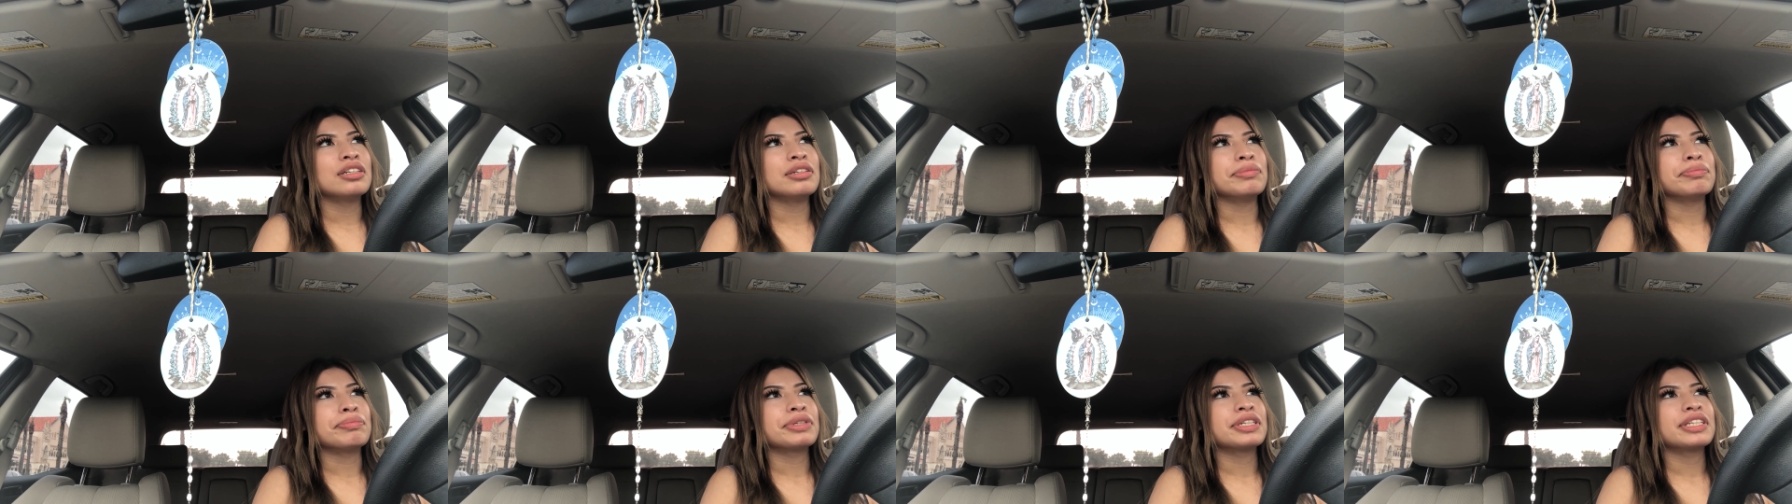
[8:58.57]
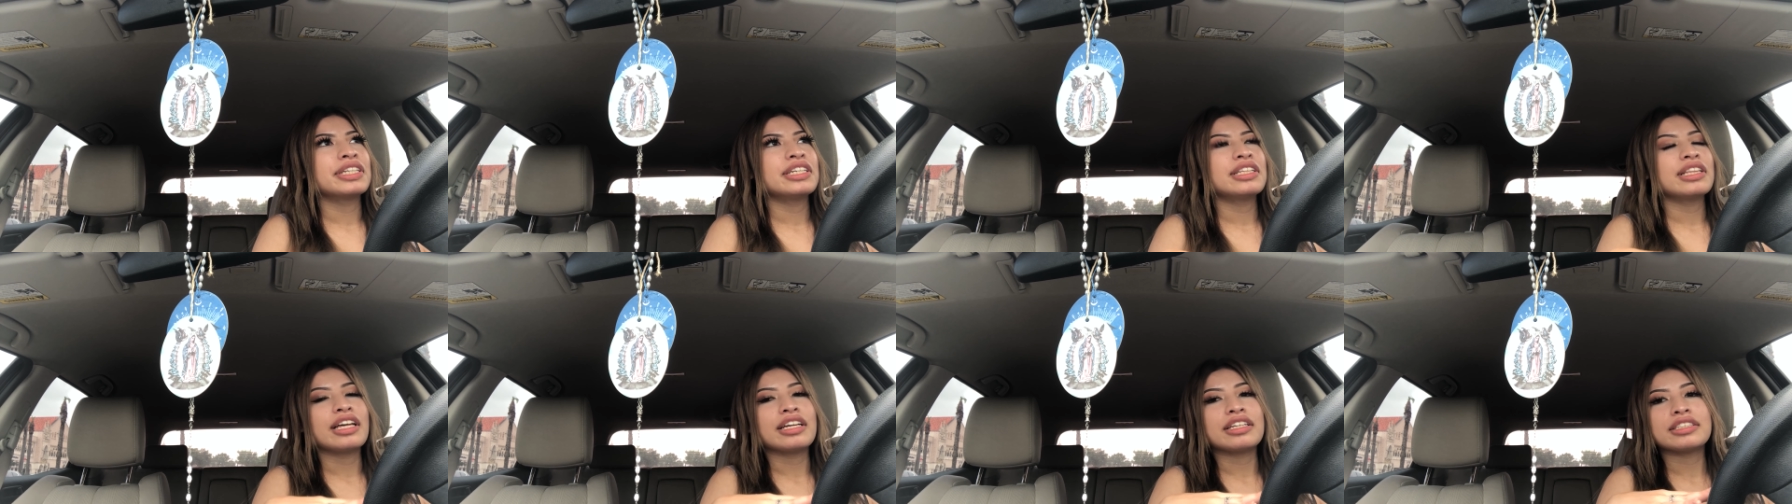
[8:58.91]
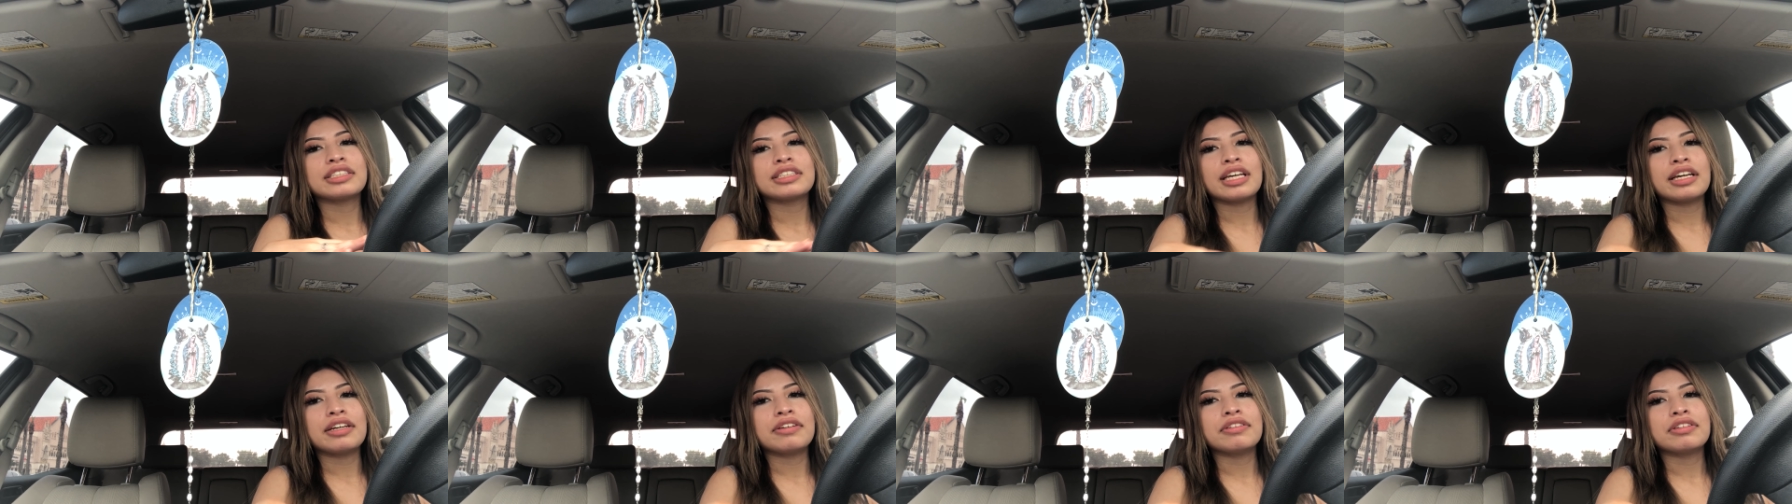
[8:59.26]
Pretty like
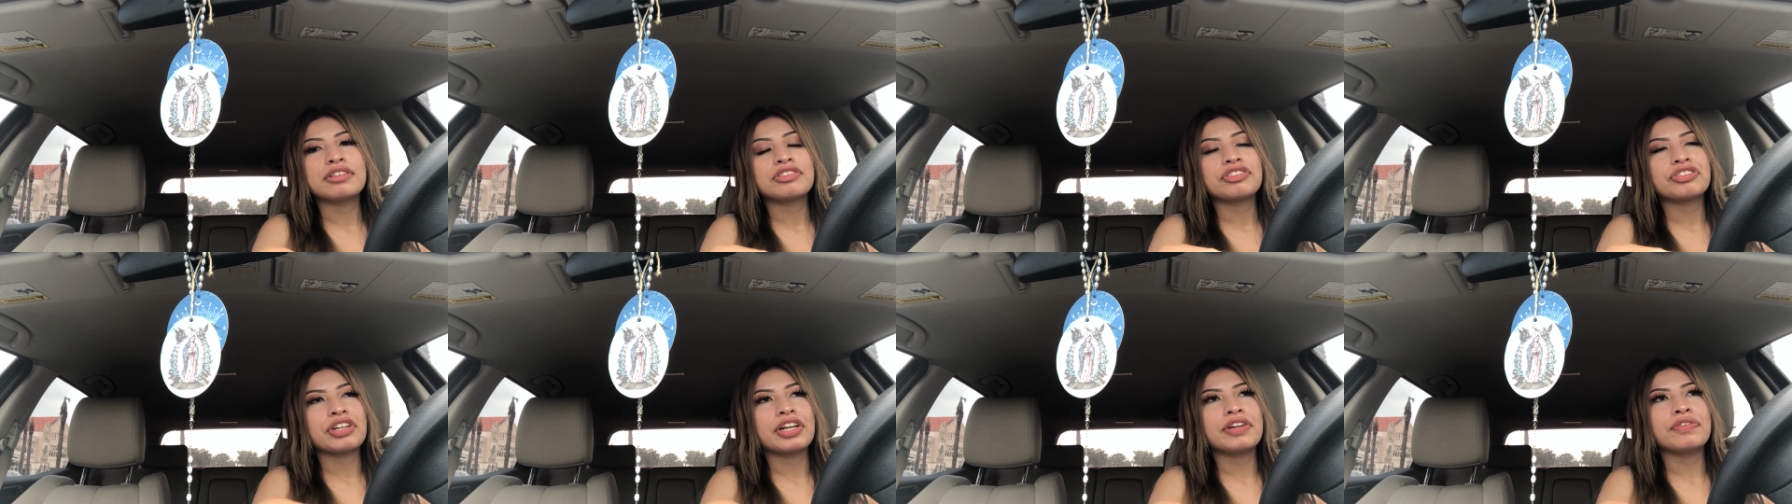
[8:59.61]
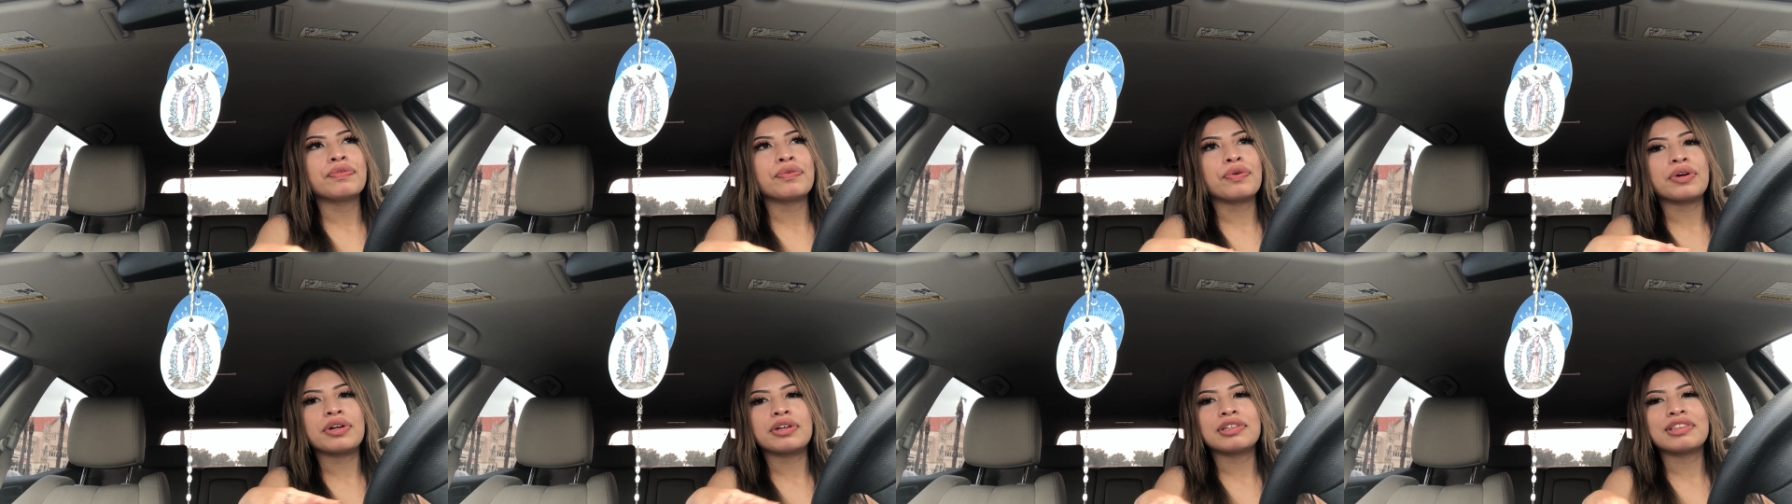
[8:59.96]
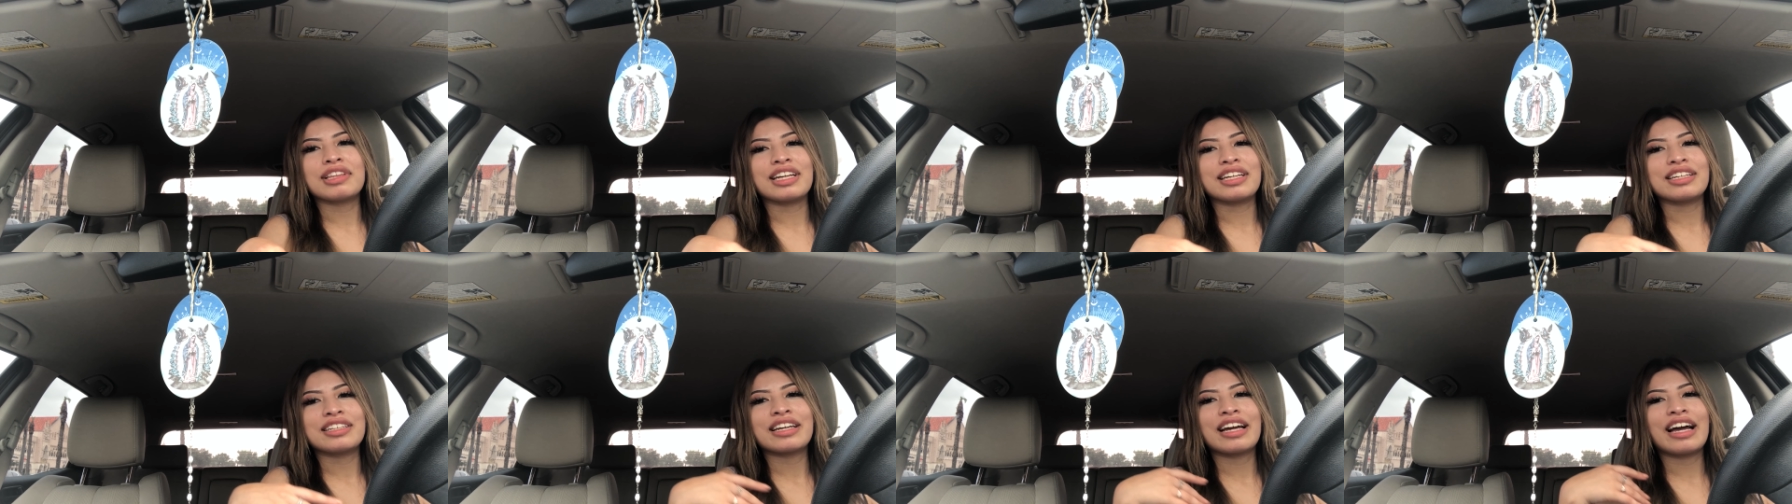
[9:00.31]
straightforward.
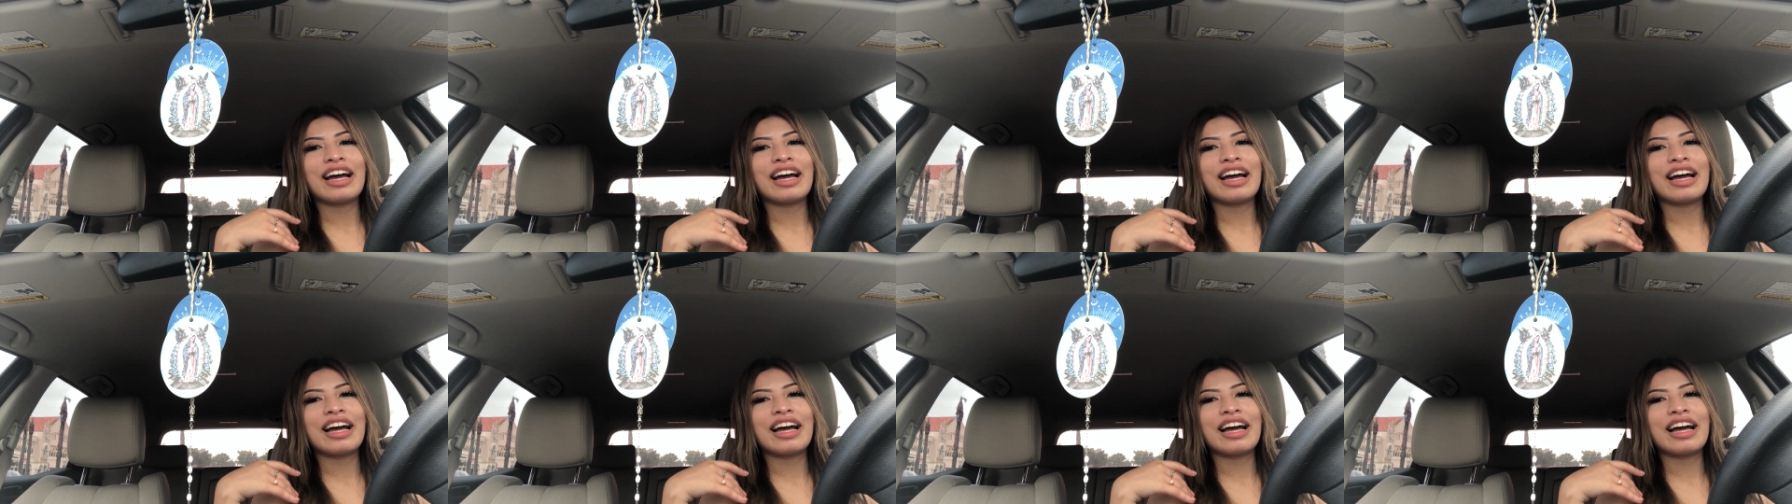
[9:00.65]
Like,